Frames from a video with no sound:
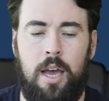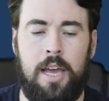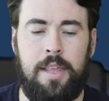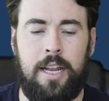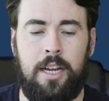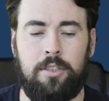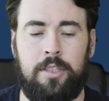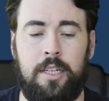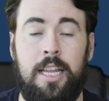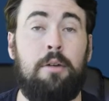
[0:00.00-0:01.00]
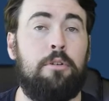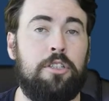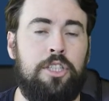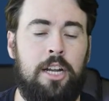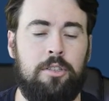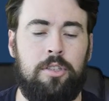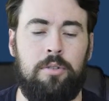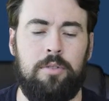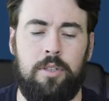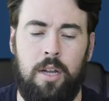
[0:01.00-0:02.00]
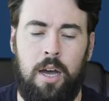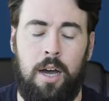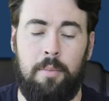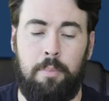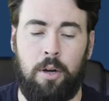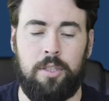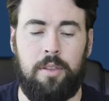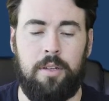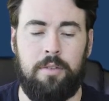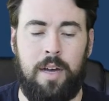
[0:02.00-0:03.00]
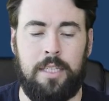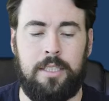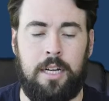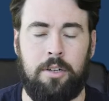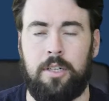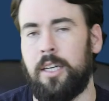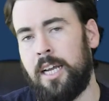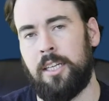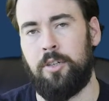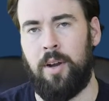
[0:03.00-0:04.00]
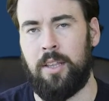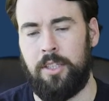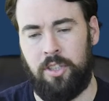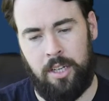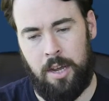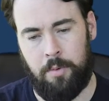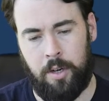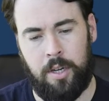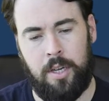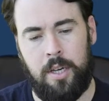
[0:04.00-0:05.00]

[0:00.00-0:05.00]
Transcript: And then here's the network channel, so parts of the device that are connected directly to the network.